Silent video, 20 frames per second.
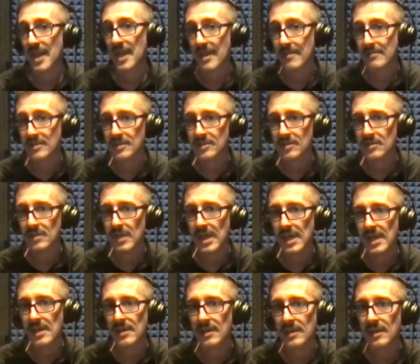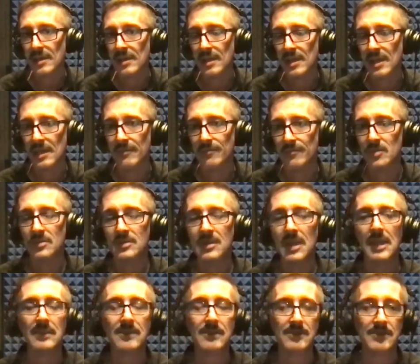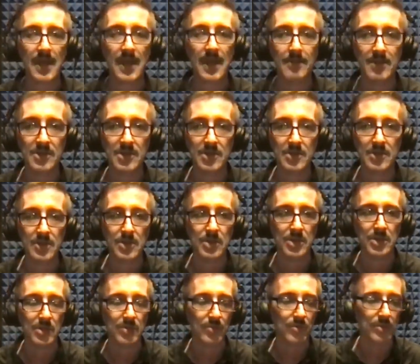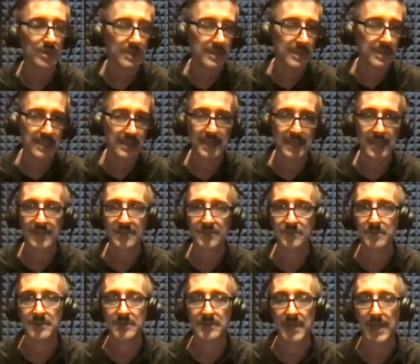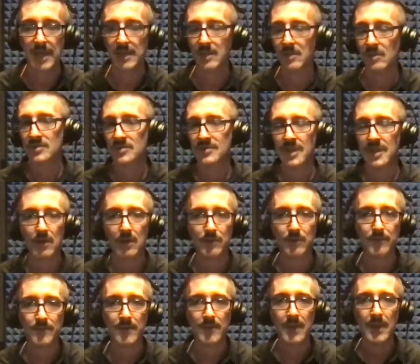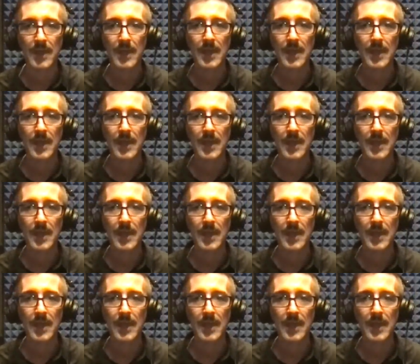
time to do that. And if you take the time to do it, you can really connect with that inner self.